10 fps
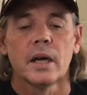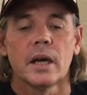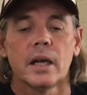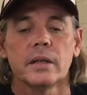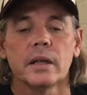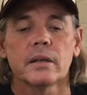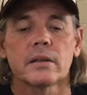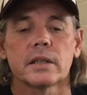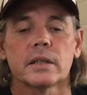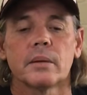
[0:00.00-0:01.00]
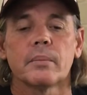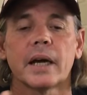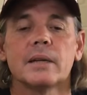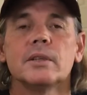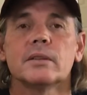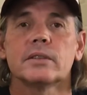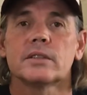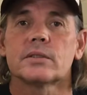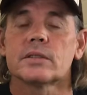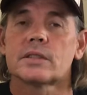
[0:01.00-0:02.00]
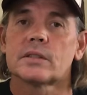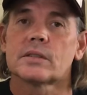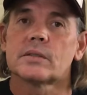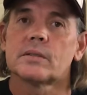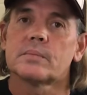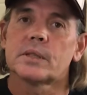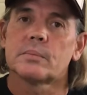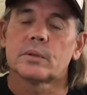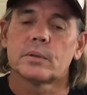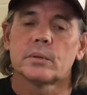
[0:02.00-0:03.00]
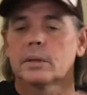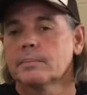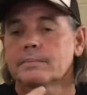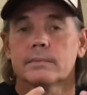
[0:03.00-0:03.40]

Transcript: And the other thing that may be of interest to people who are